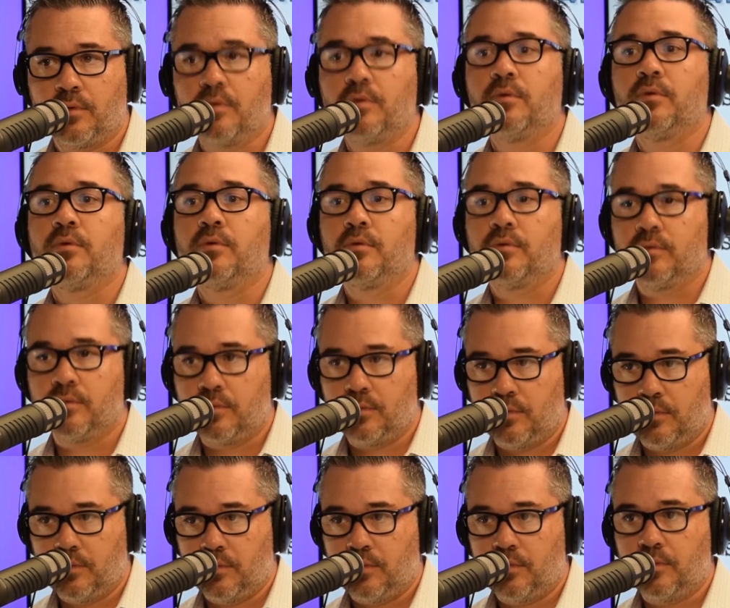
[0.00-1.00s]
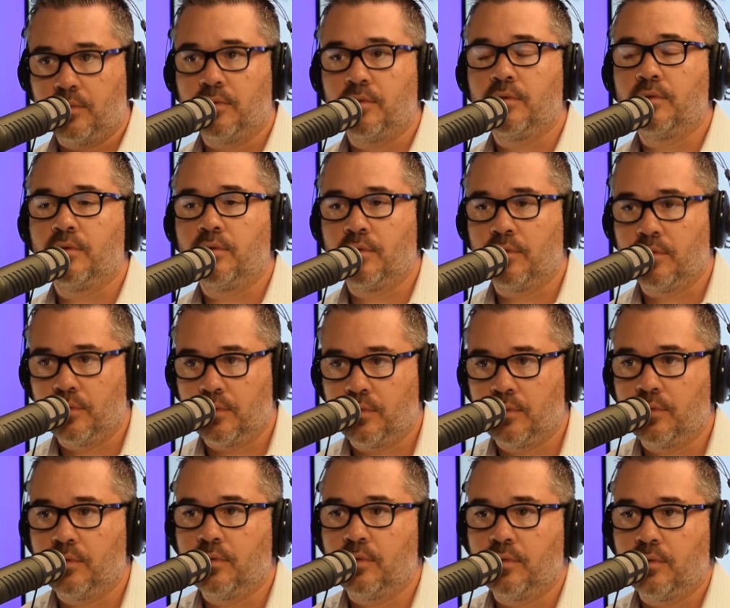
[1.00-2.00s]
Do they have room in their budget?